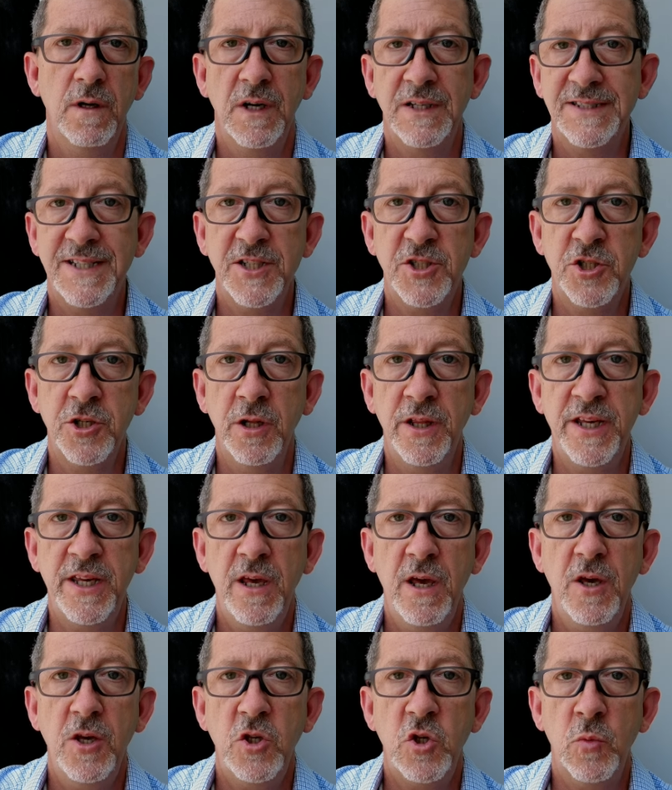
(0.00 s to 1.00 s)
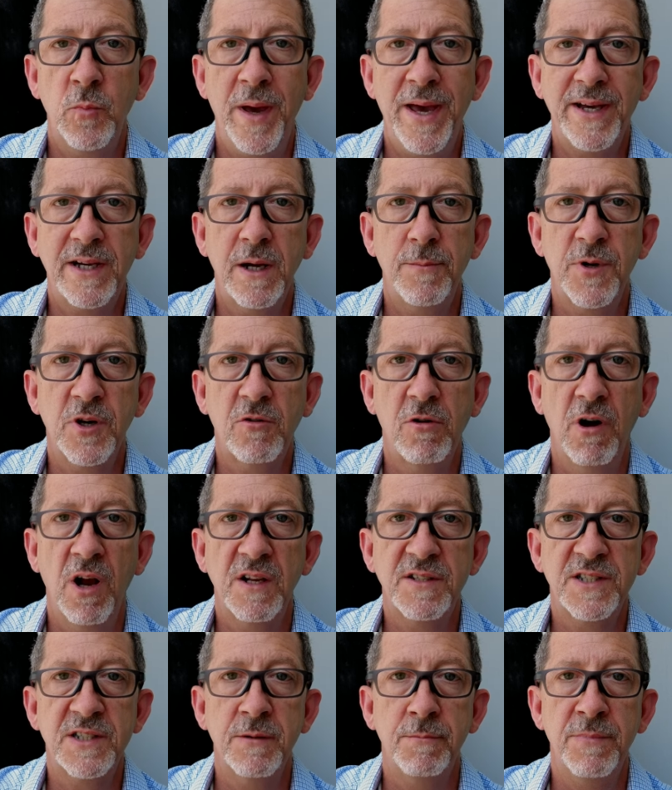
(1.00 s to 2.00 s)
Additionally, you may come
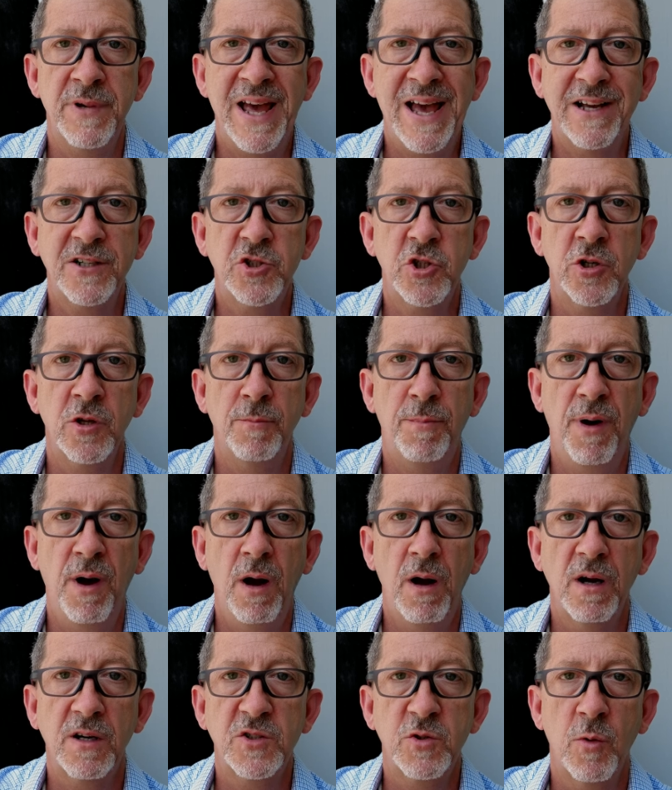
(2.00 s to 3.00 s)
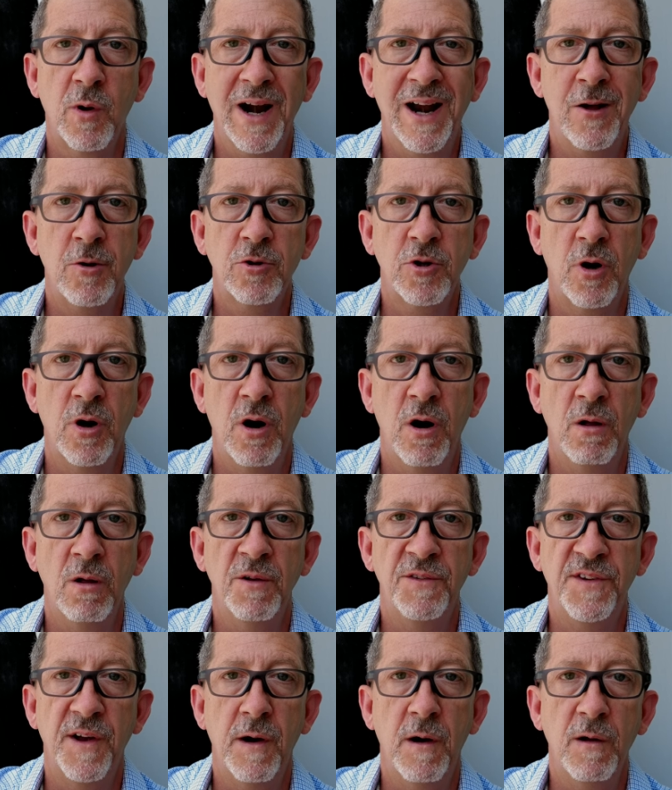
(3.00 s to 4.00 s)
across some national parks where
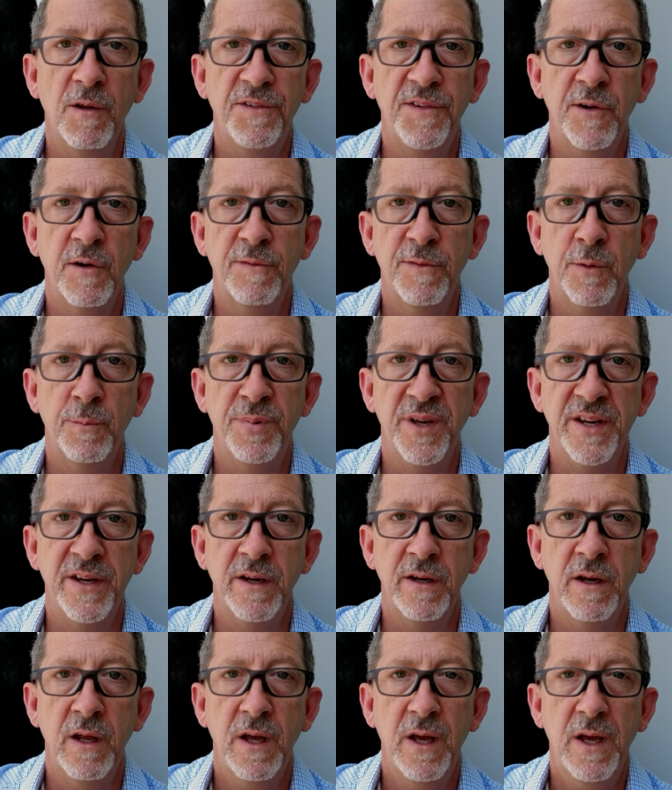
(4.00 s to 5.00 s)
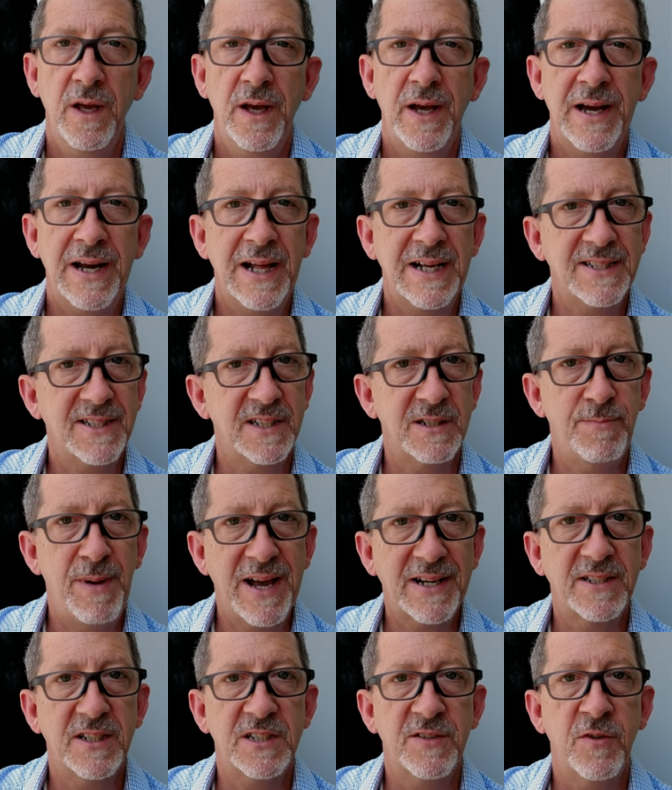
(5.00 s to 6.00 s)
alcohol is also forbidden, and I
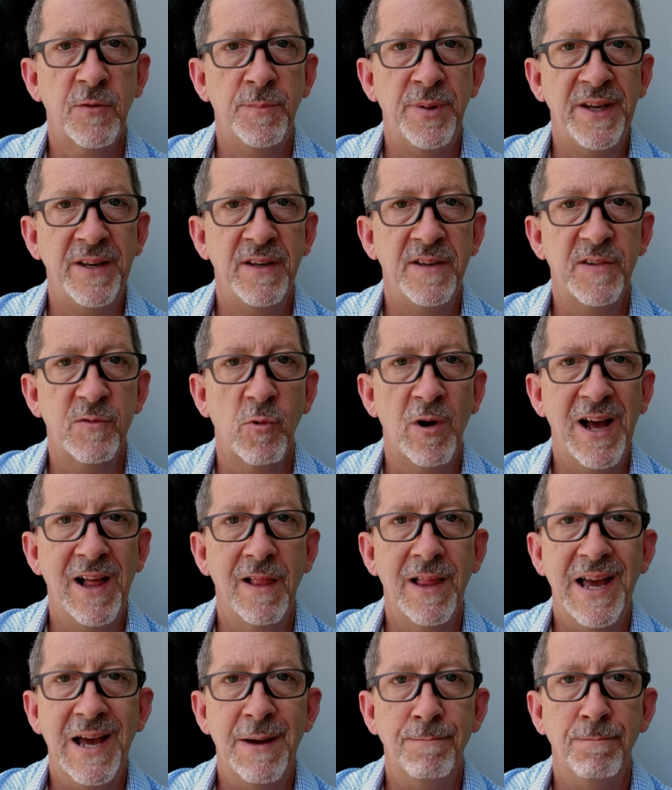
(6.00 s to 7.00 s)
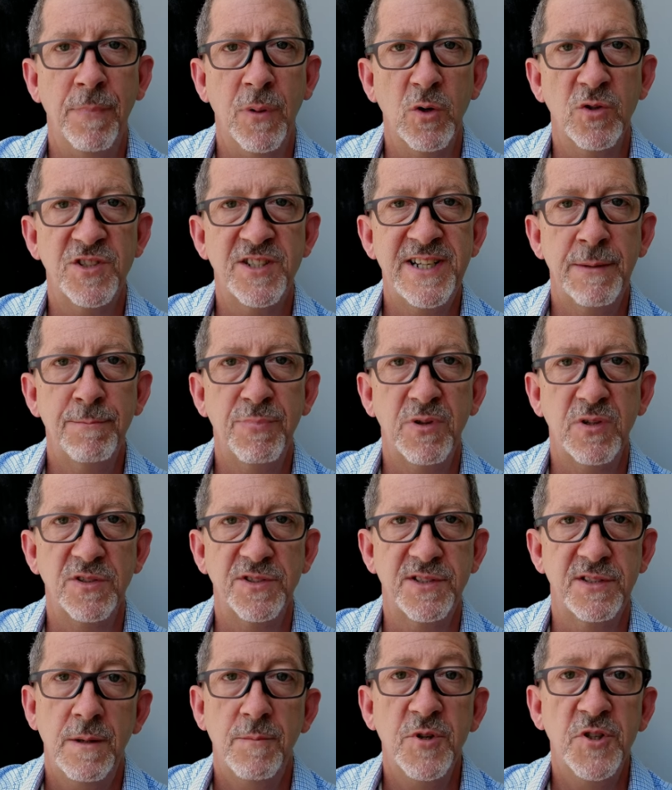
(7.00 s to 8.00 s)
suspect it's forbidden as well at most
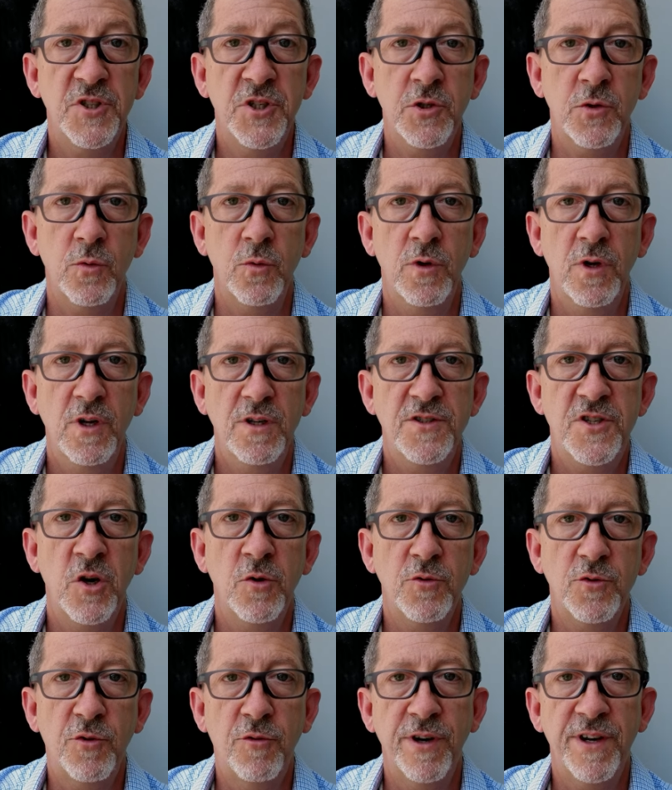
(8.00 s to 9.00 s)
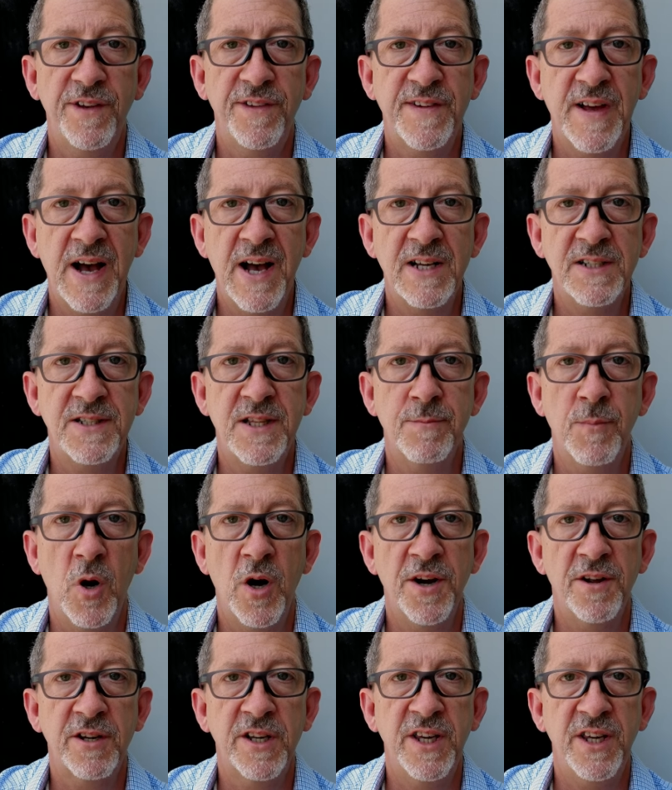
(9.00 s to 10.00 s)
temples. Number two, don't criticize the
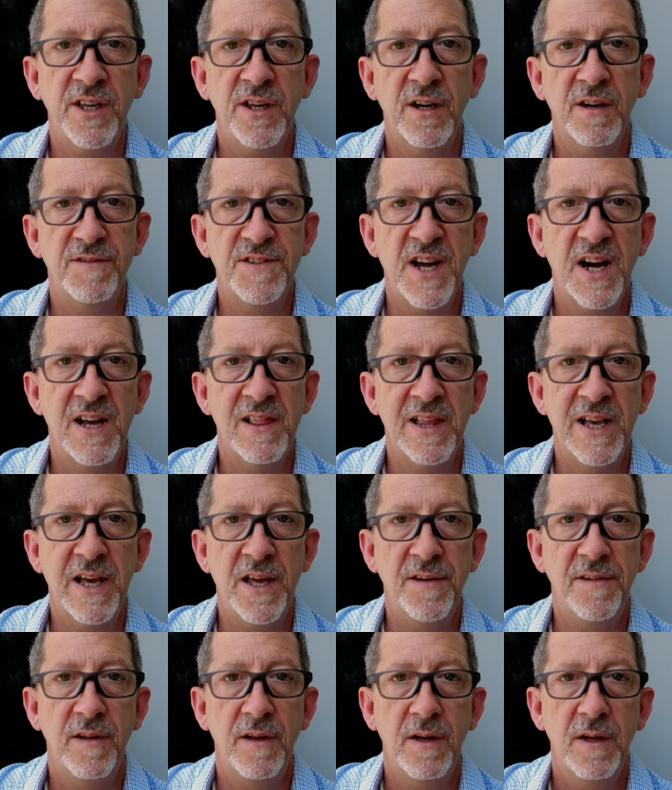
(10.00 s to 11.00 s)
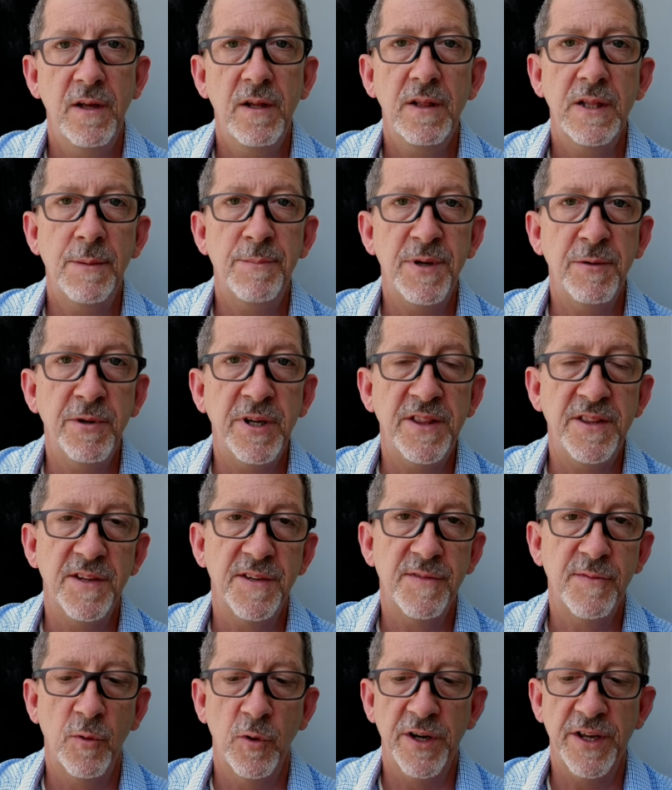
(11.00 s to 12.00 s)
monarchy of Thailand. Let me read
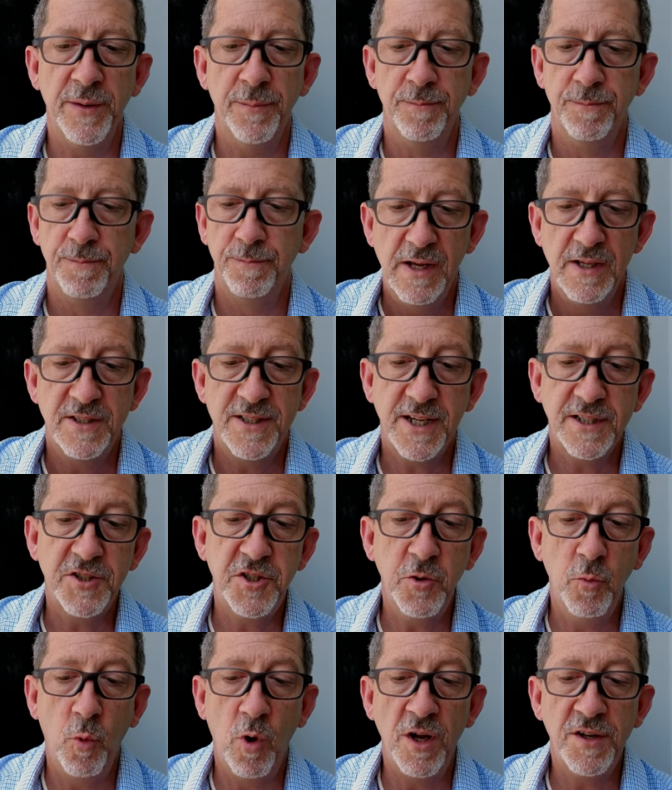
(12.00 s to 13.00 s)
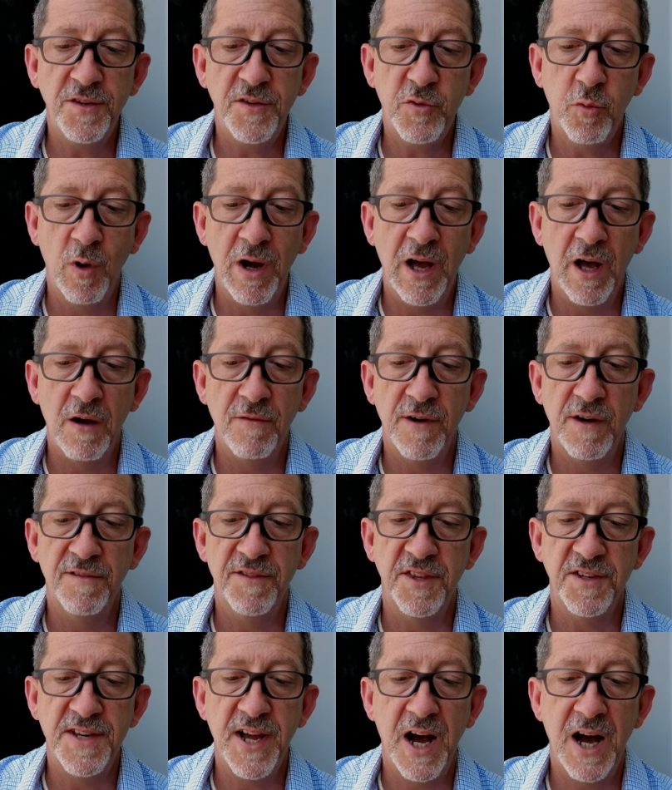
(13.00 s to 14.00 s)
this for you. Section 112
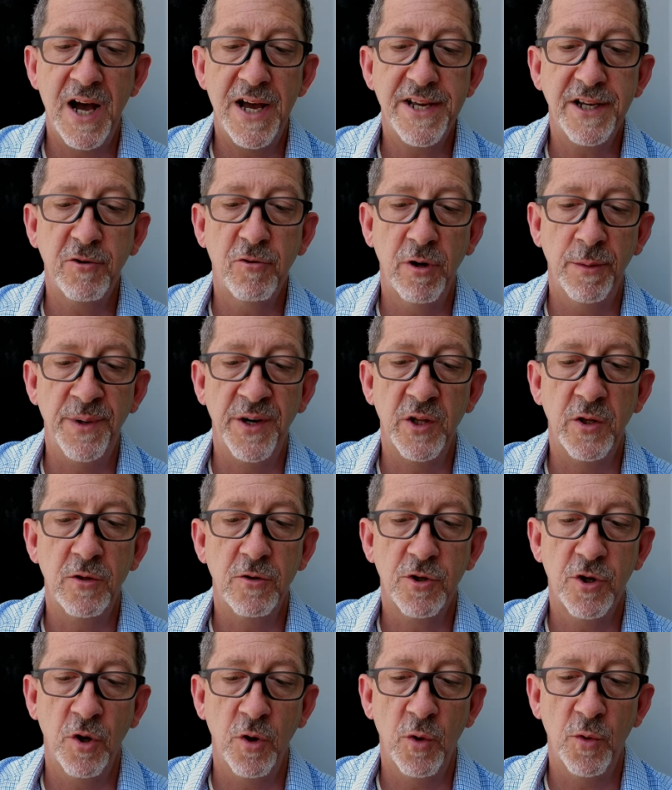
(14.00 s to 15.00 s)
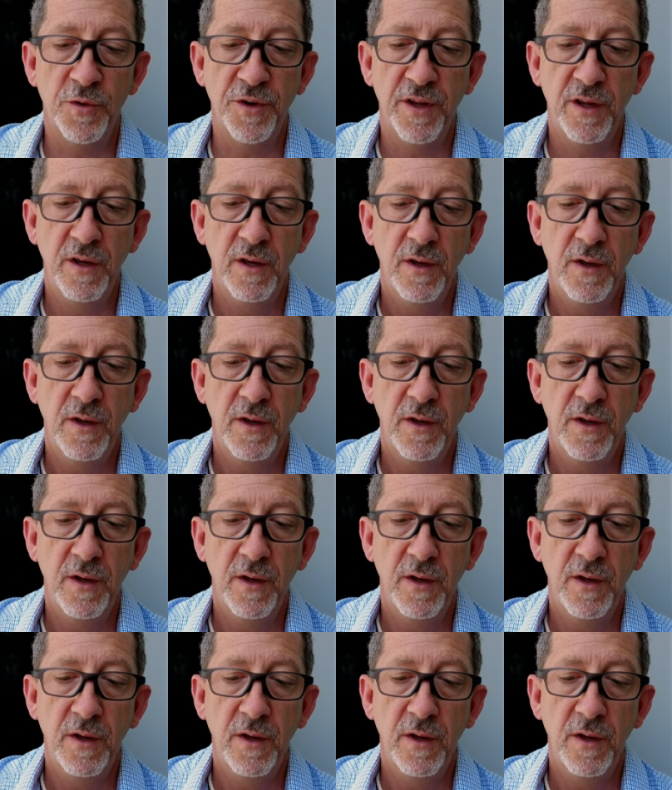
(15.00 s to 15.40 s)
of the Thai Criminal Code.